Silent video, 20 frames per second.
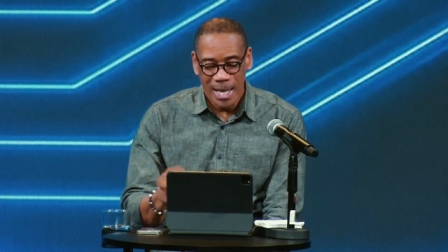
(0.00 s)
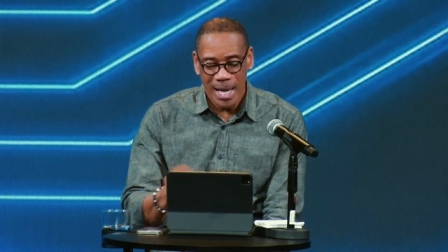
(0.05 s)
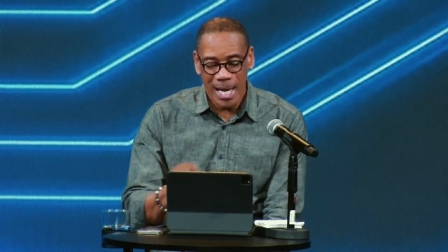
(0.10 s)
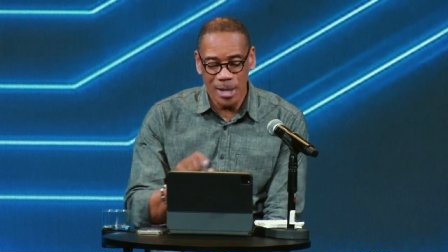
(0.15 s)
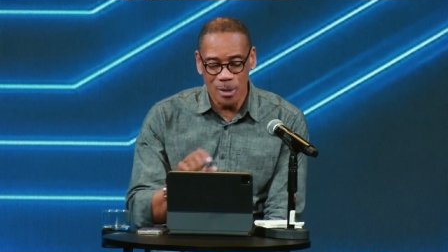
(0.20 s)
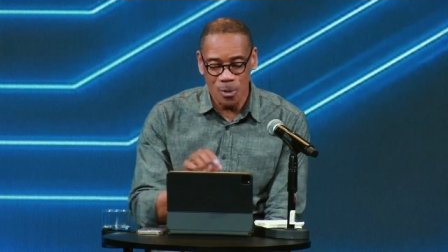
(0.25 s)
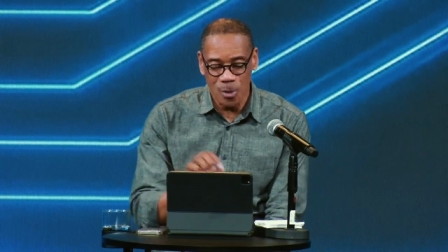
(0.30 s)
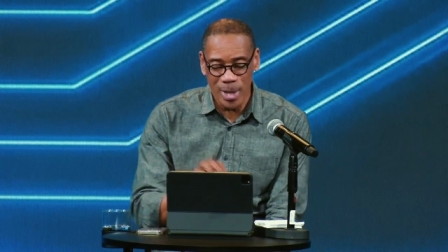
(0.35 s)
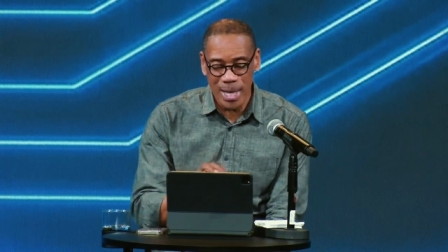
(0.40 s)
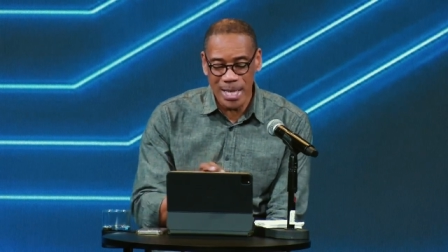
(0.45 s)

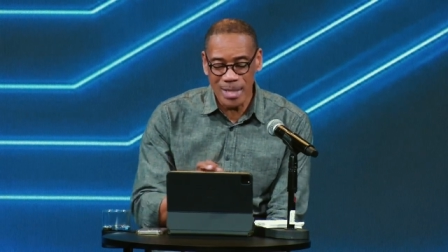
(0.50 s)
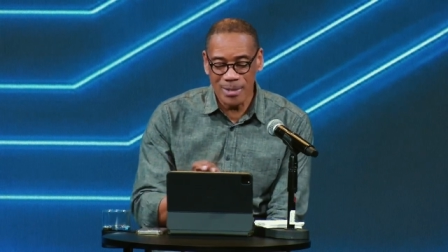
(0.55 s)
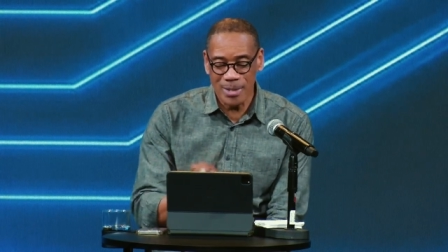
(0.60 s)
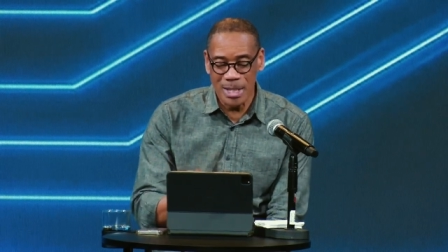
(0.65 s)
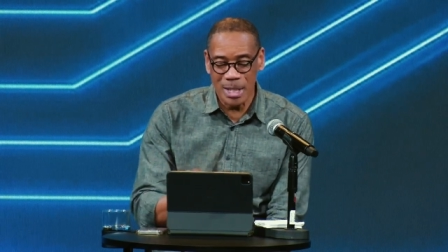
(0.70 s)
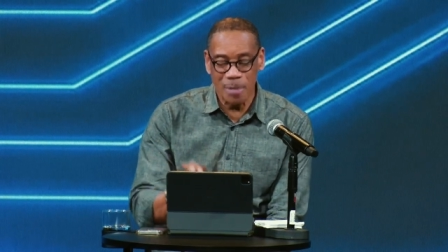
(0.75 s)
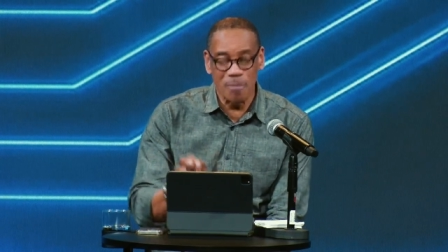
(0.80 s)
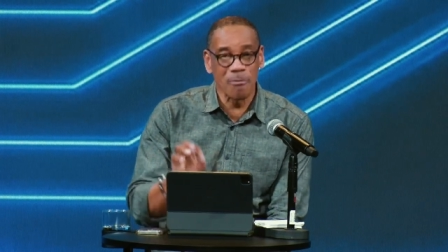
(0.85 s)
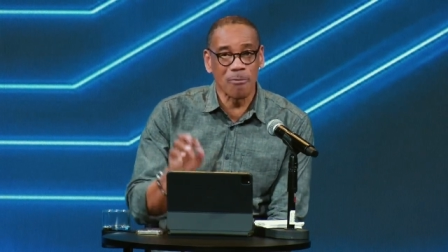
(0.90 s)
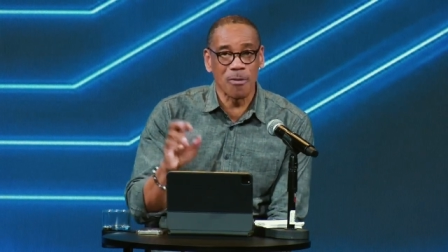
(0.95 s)
and raise
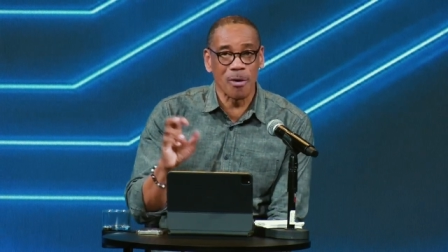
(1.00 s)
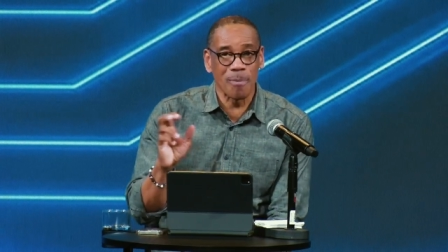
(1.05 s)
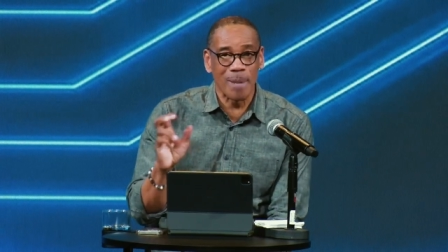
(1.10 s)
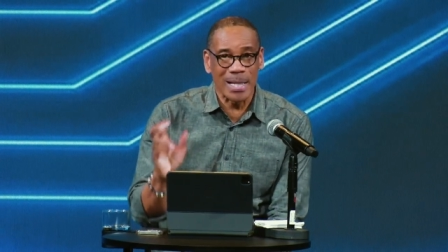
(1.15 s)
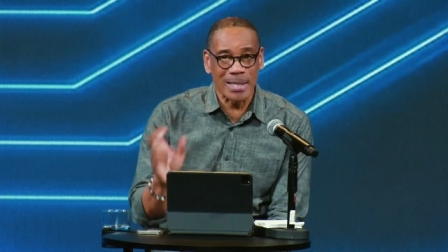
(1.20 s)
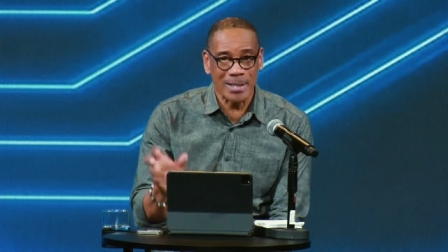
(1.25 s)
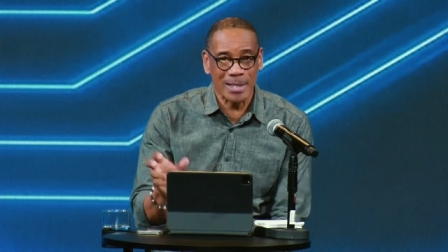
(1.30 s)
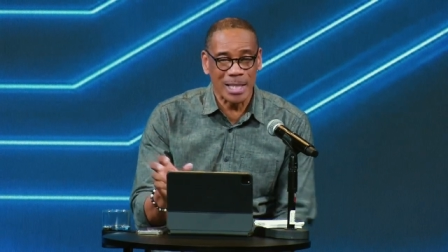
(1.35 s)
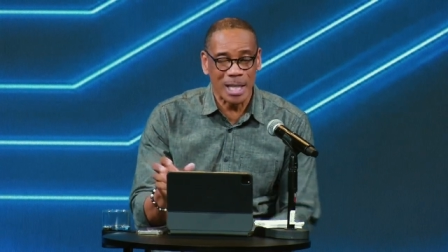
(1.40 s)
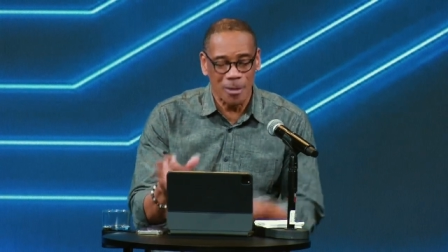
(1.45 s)
them for
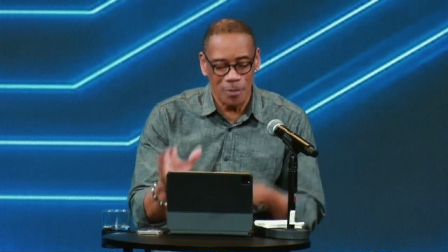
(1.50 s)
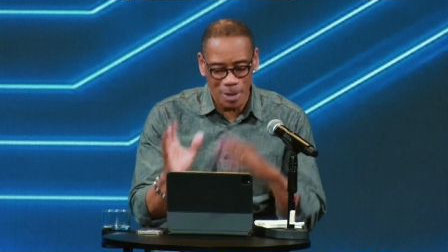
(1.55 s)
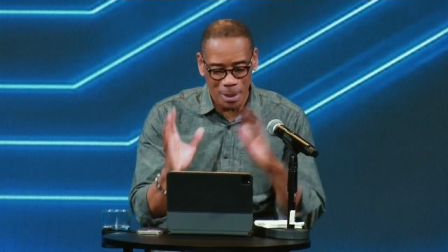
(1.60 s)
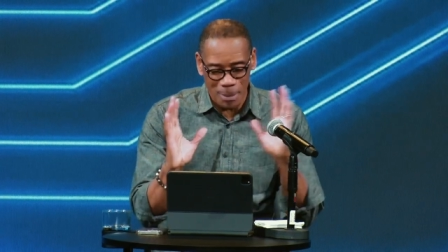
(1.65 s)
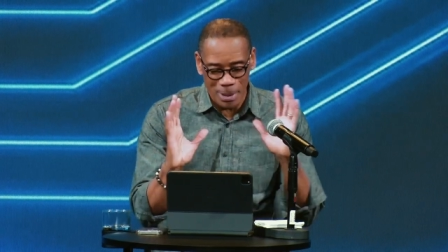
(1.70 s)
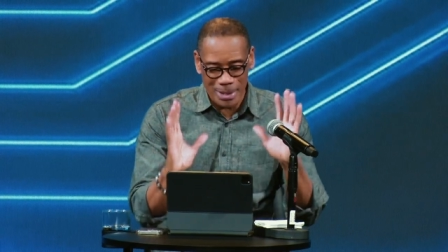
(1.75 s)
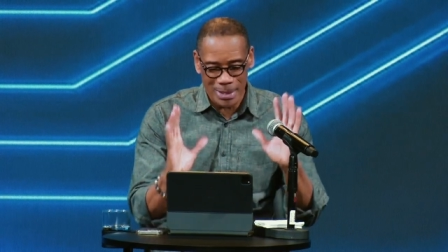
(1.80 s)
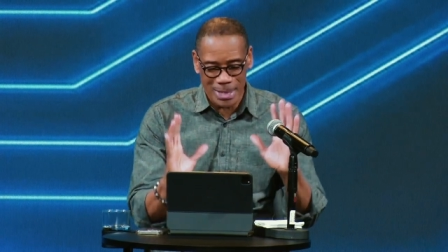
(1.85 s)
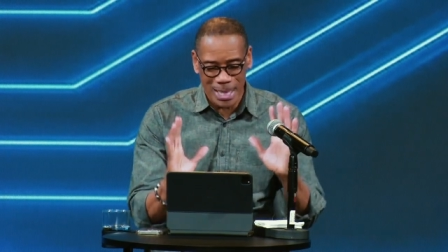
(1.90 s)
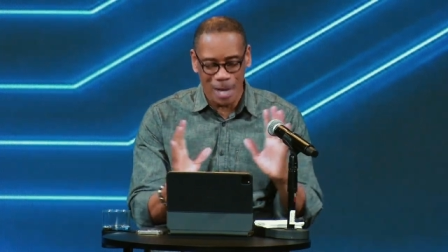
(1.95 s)
myself. Let
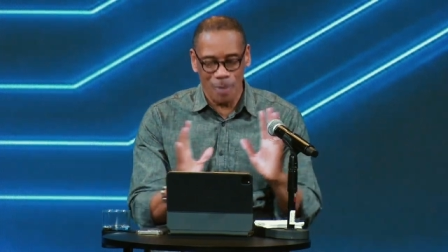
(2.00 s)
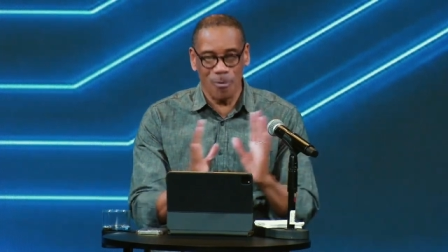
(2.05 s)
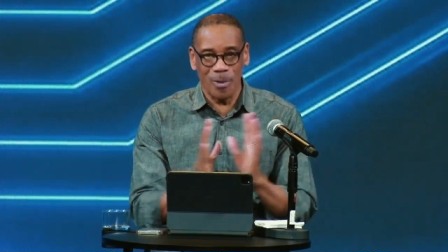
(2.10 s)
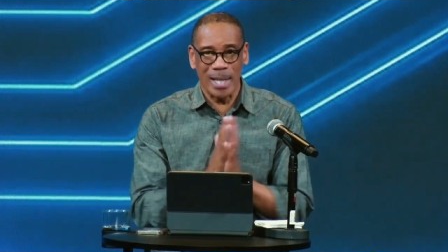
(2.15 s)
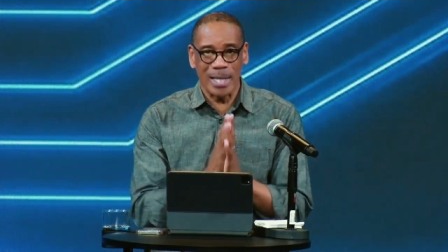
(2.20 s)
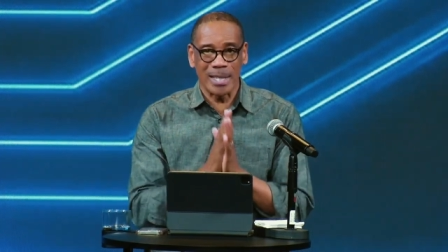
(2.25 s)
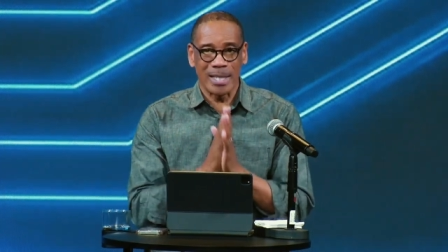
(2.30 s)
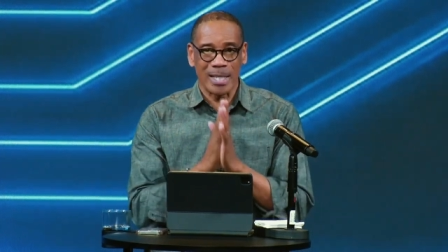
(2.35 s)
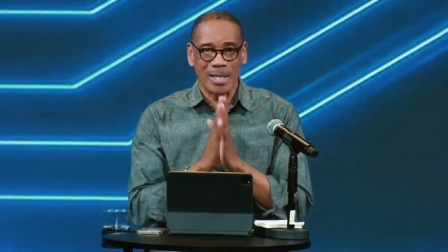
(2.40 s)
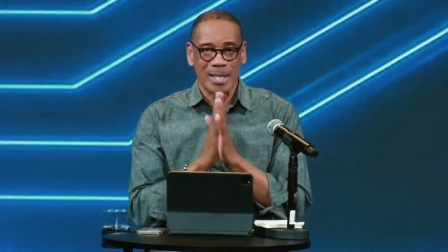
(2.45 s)
me stop
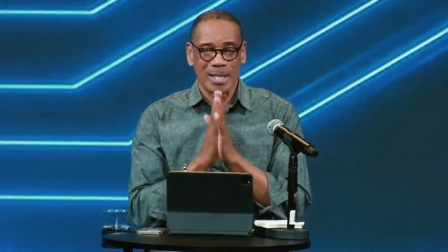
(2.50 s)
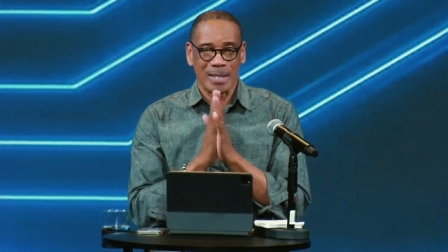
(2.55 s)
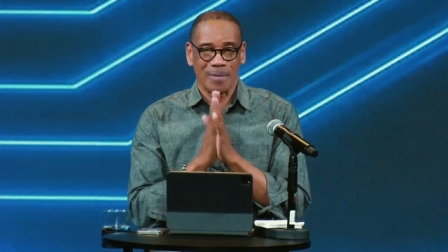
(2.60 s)
right there.